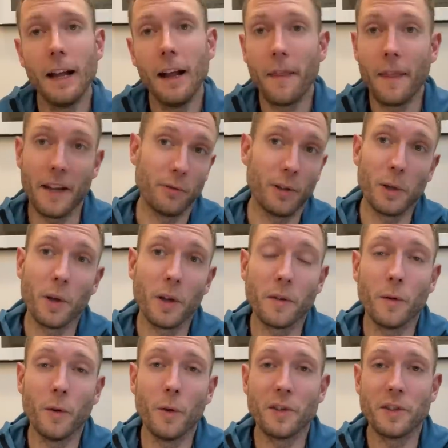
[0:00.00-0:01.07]
that's really what
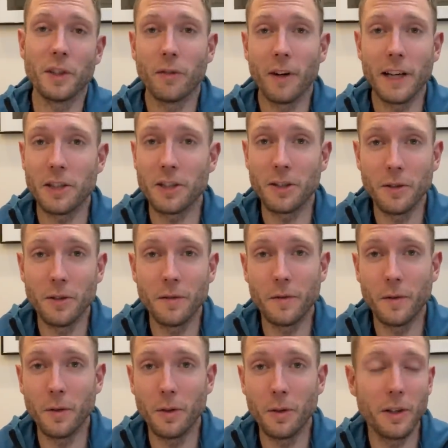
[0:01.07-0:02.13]
it's for. It's a great shoe
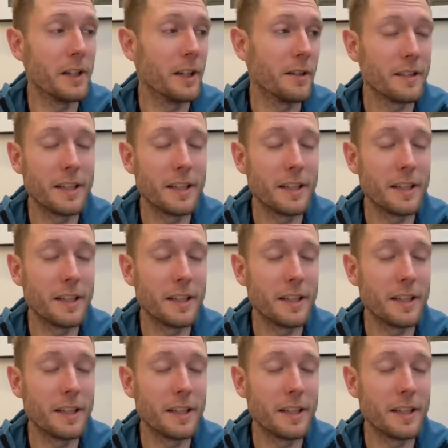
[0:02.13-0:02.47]
for, you know,